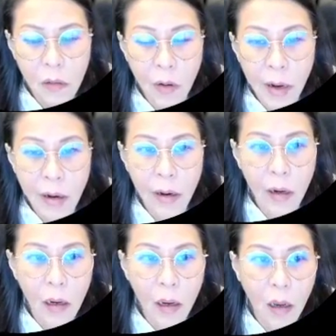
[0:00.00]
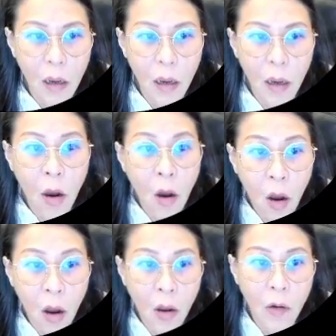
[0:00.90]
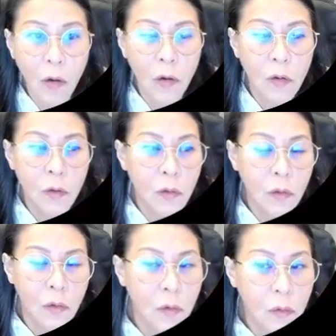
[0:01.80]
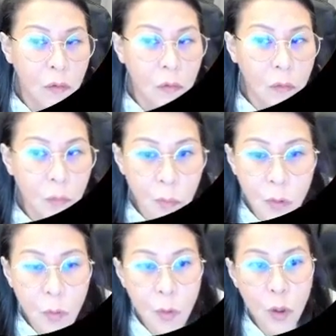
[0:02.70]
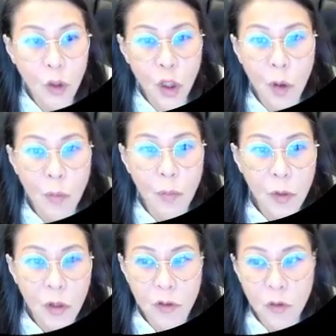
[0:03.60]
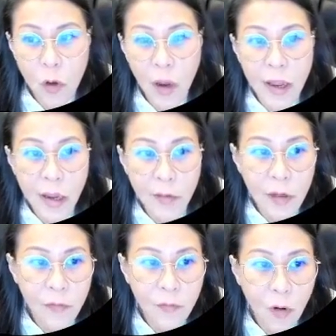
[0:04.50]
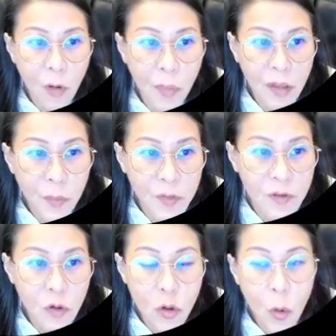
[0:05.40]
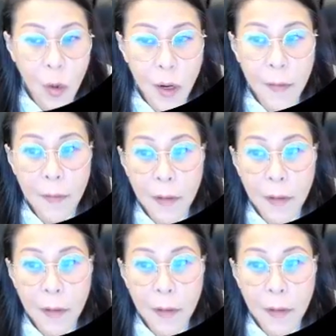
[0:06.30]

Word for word: right or maybe you quit your job because you got headhunted for a better position or what